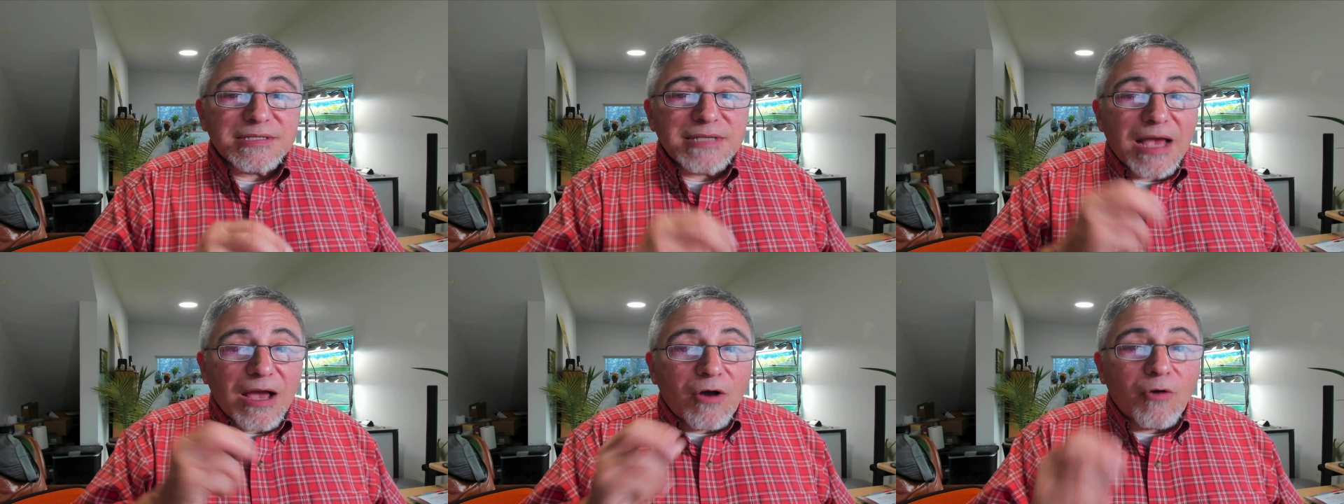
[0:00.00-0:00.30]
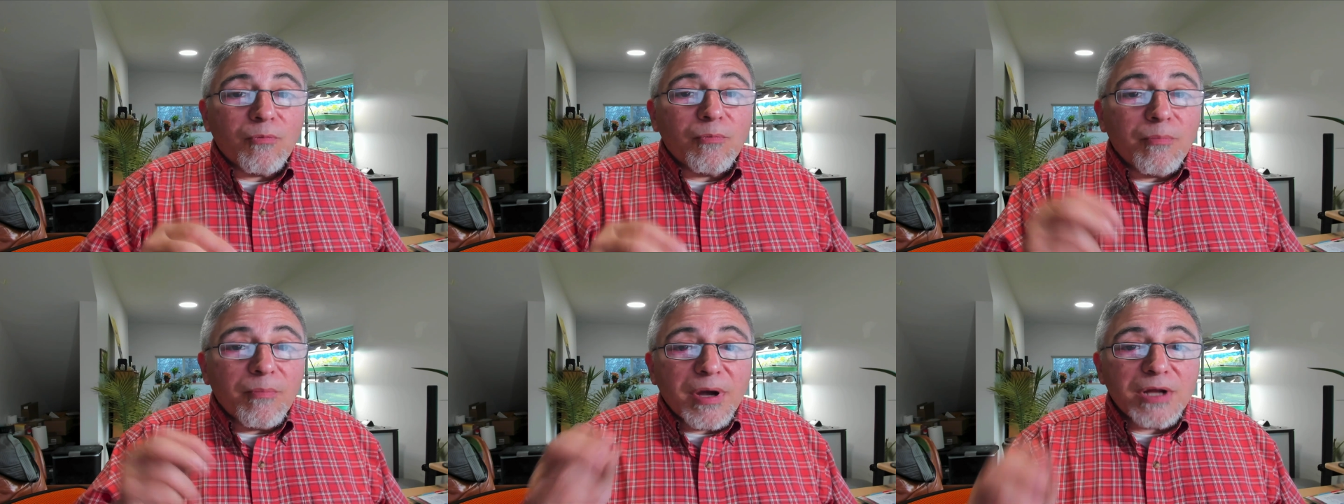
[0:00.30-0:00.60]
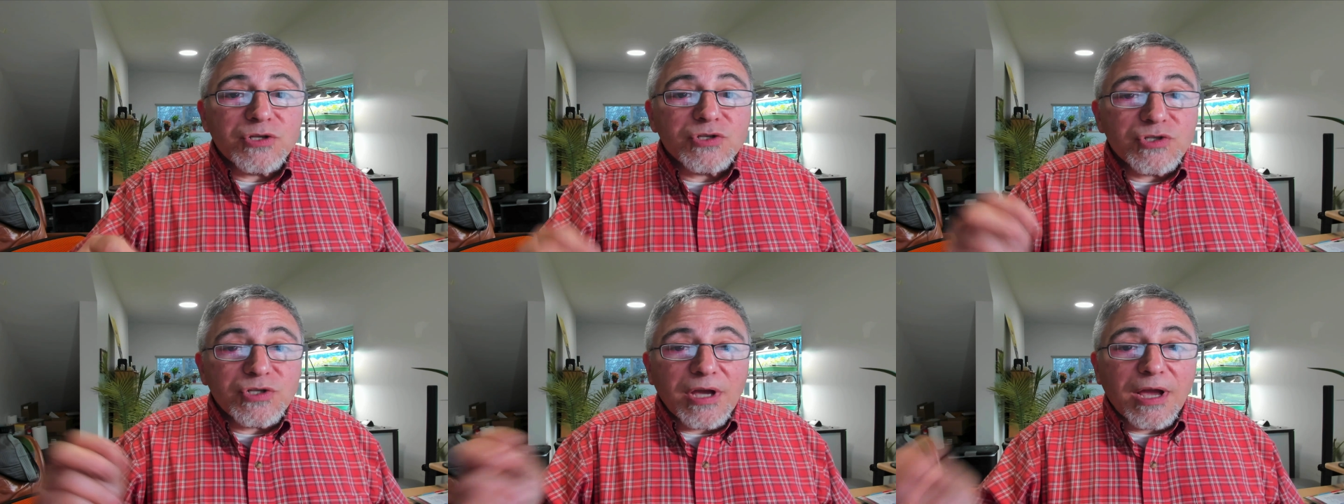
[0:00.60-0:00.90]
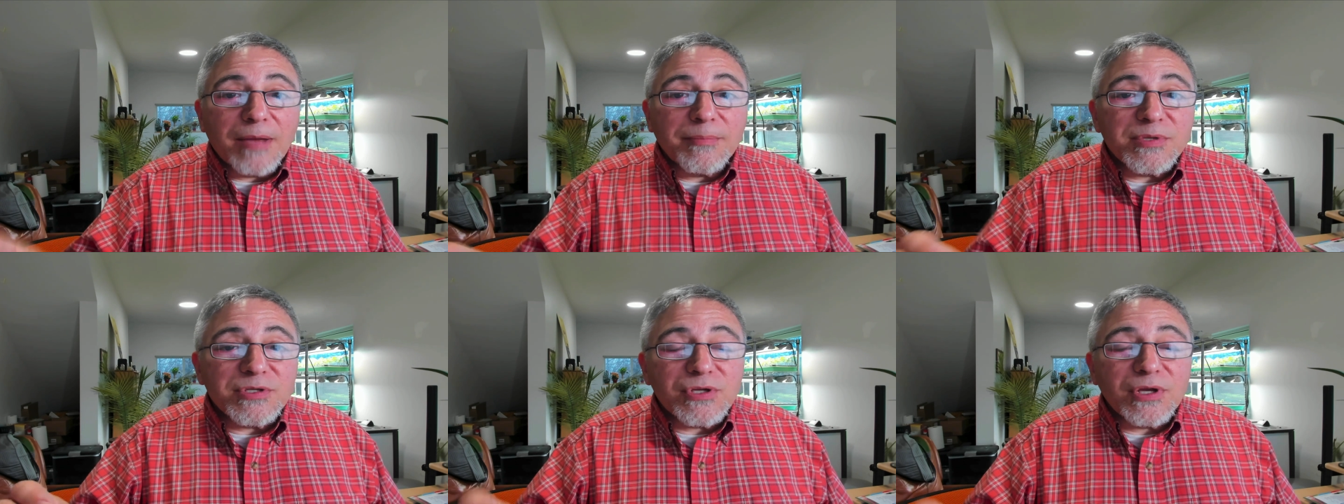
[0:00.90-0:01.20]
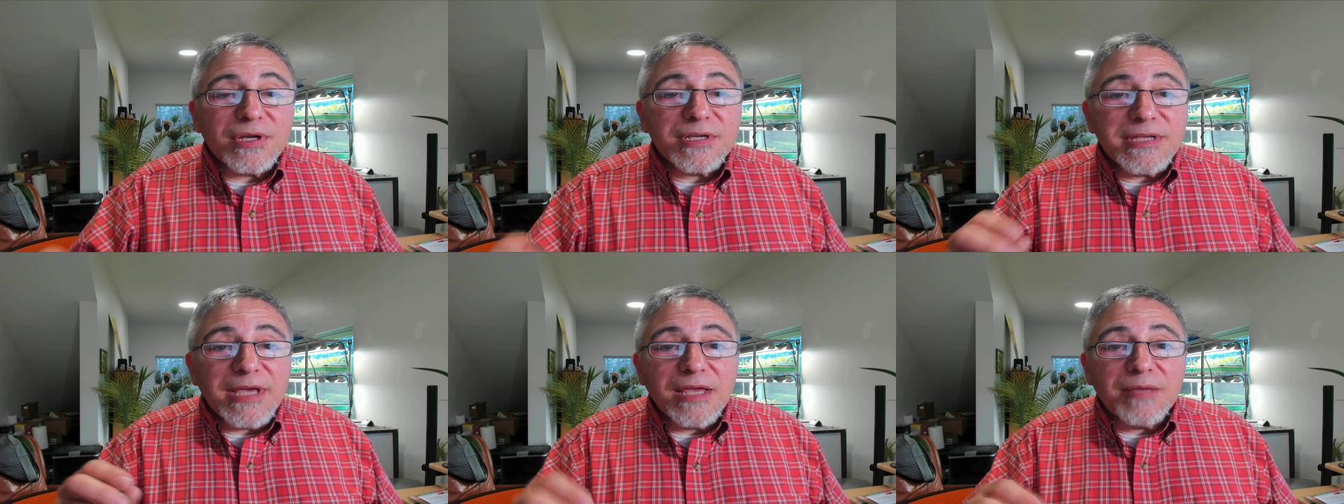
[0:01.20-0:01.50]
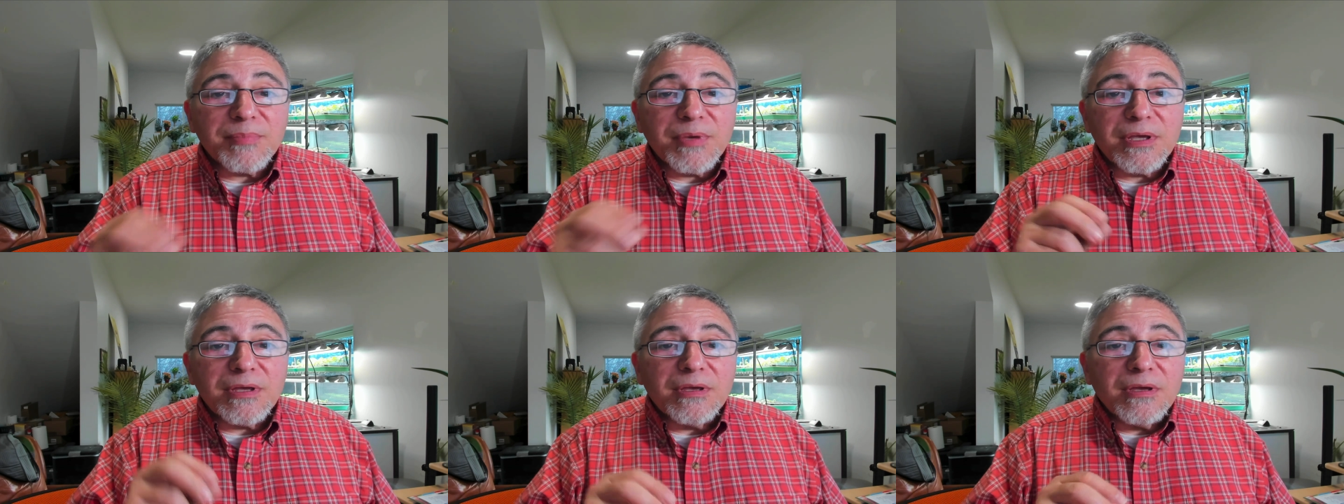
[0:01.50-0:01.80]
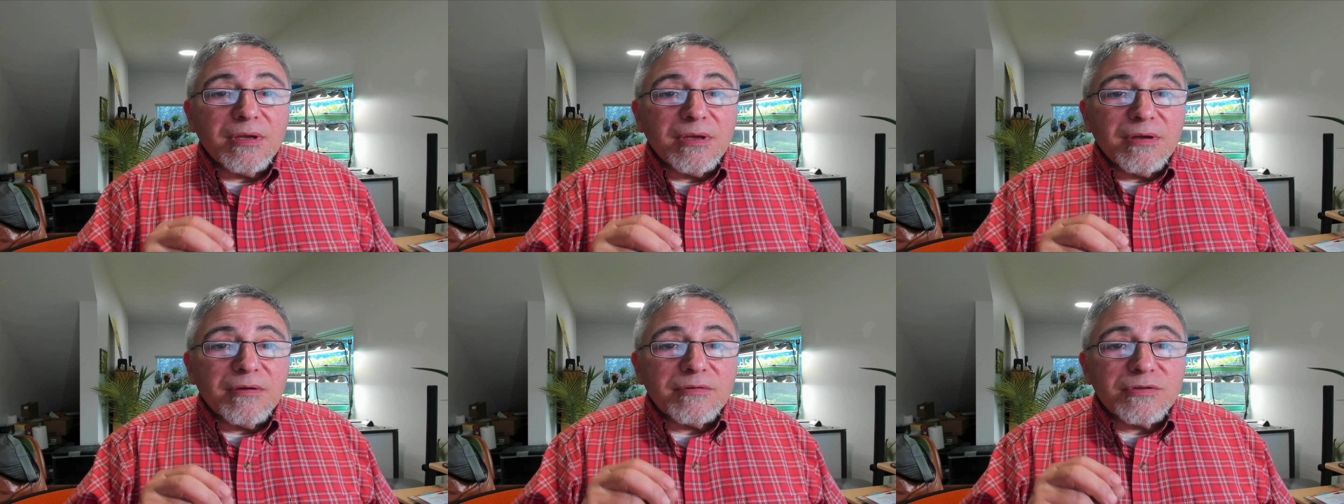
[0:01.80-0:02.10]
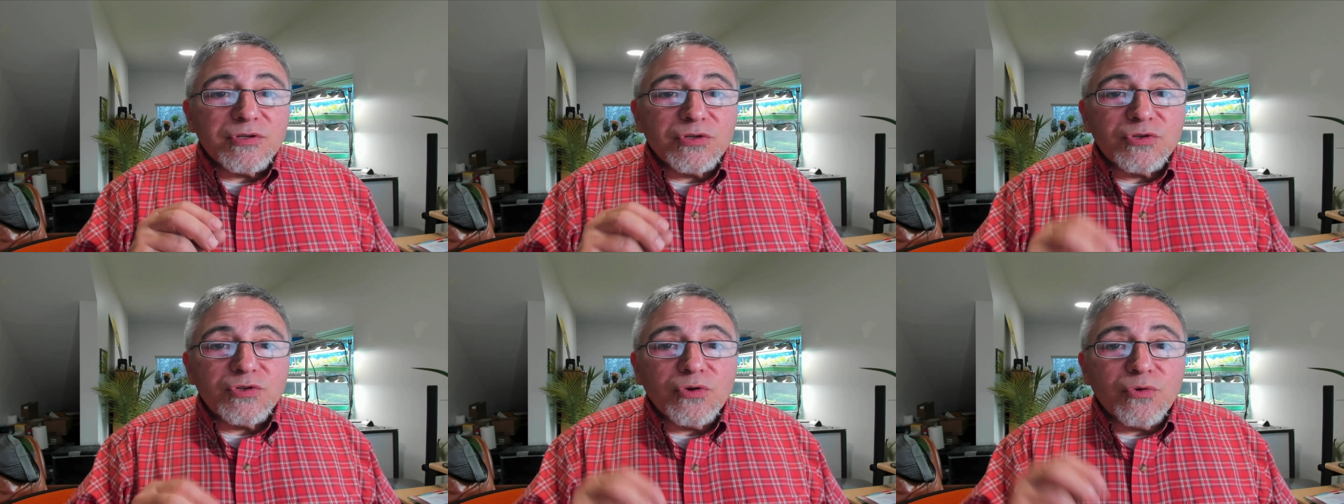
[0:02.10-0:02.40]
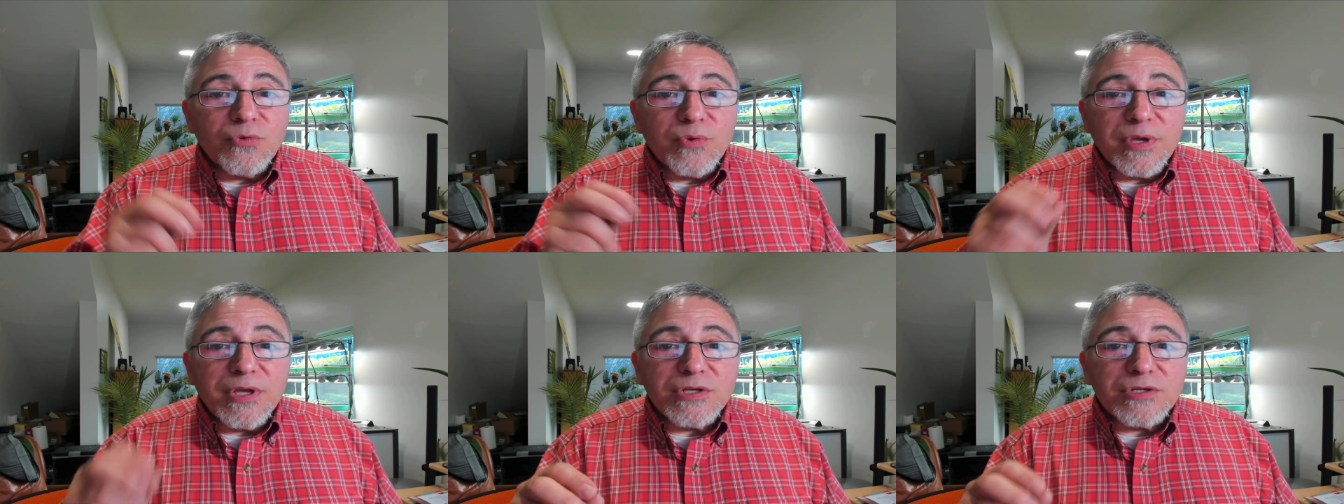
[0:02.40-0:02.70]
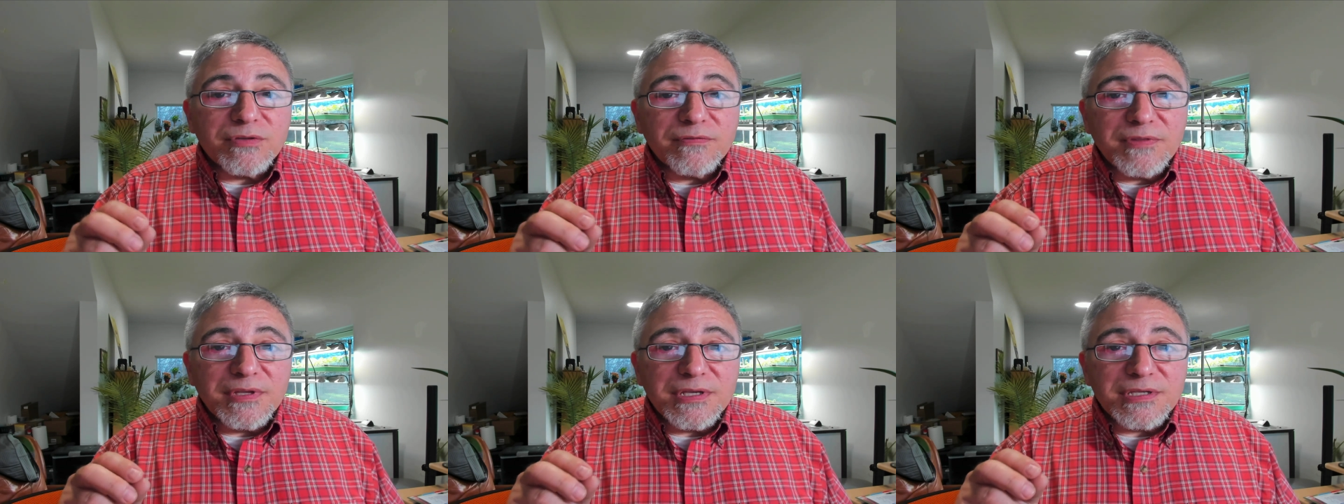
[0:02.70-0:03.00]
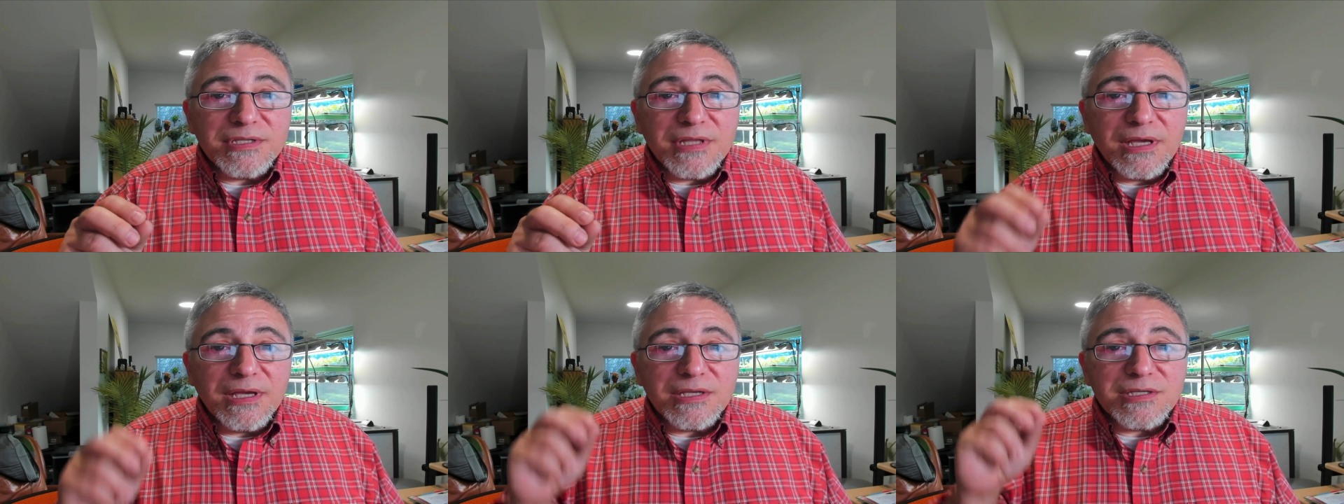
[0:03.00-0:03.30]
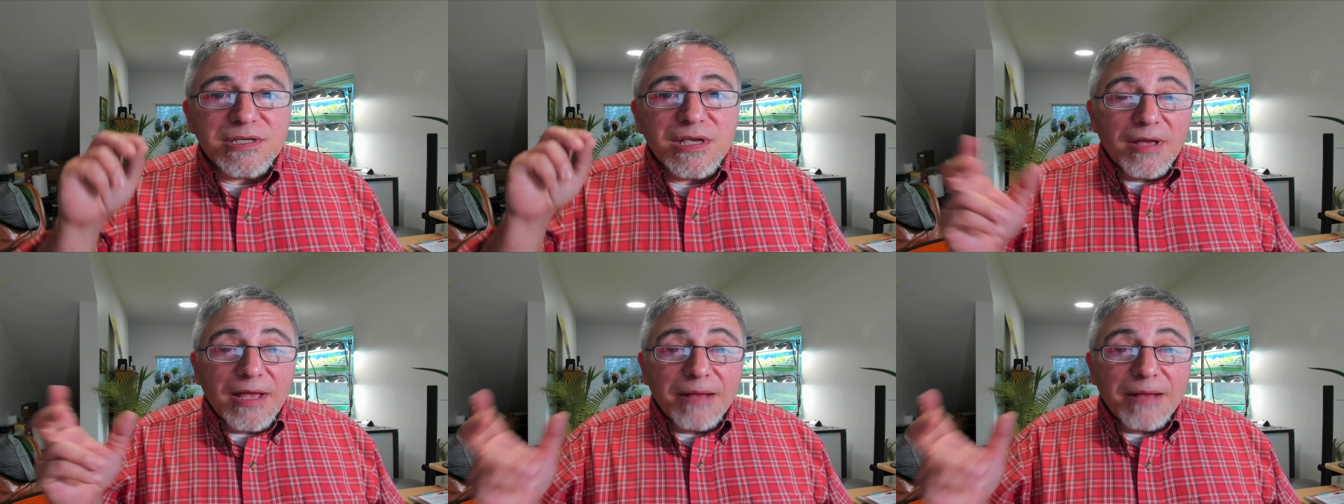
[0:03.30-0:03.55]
how much time it's going to take me to do each of these things.